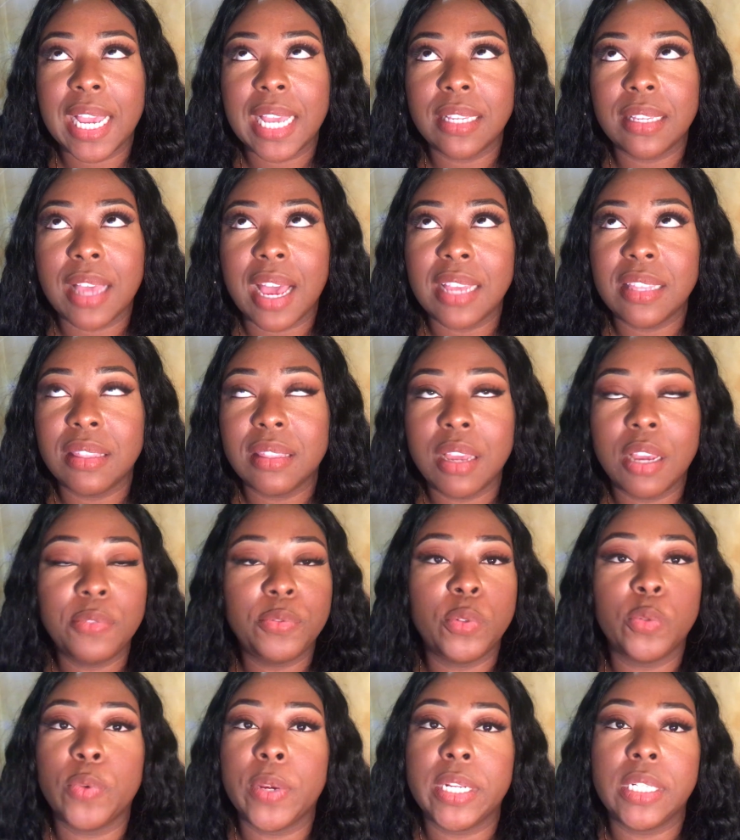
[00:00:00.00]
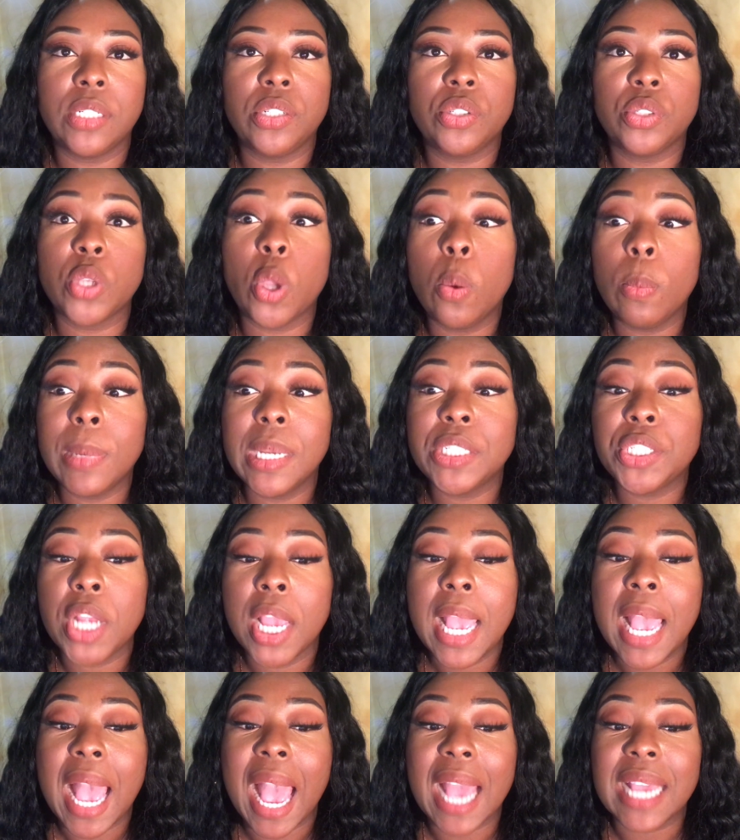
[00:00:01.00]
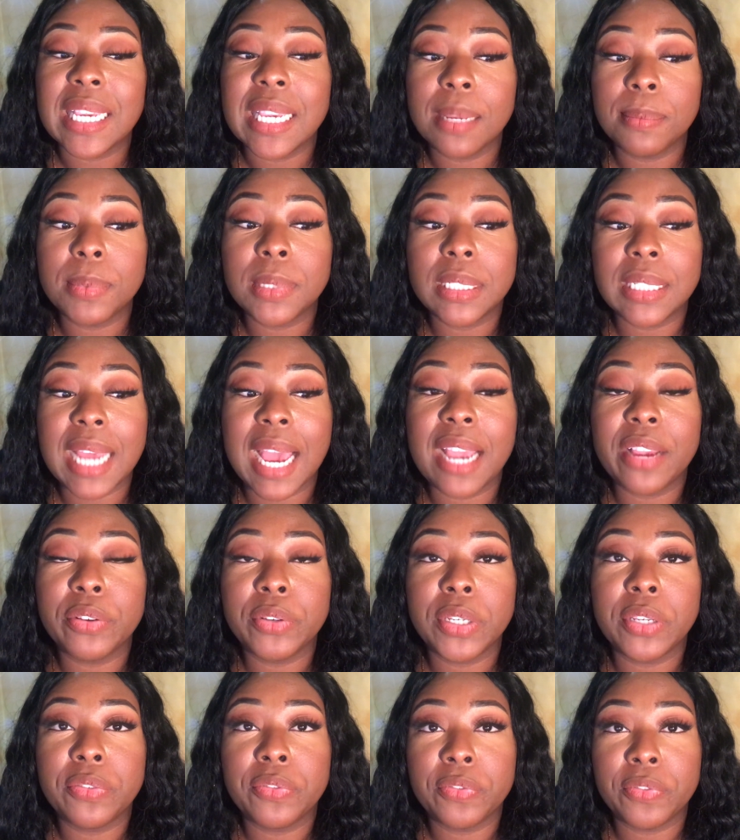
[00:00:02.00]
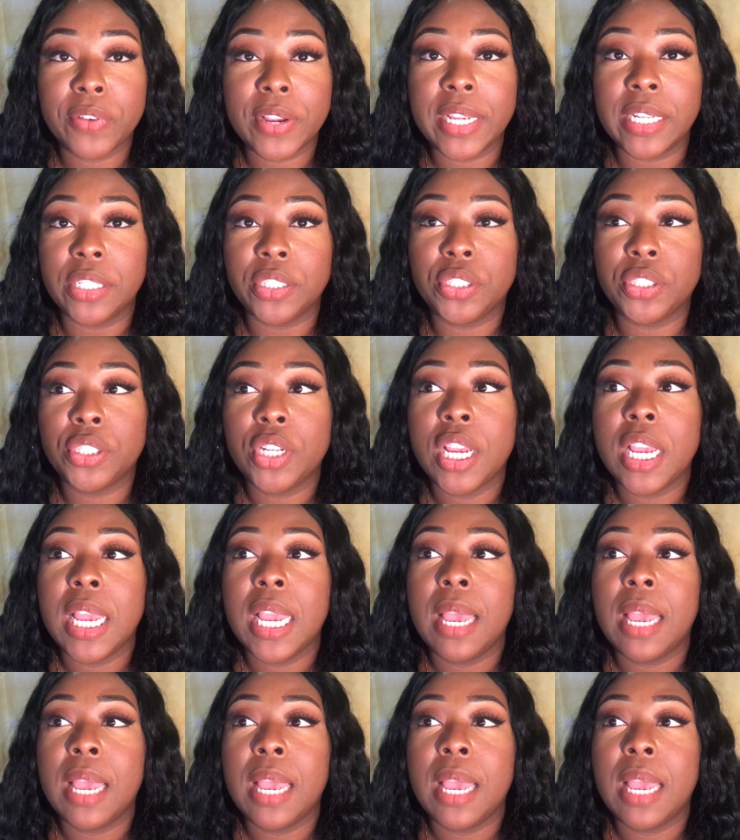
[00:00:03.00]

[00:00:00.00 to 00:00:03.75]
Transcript: I, I loved French so much. I kept a diary in French.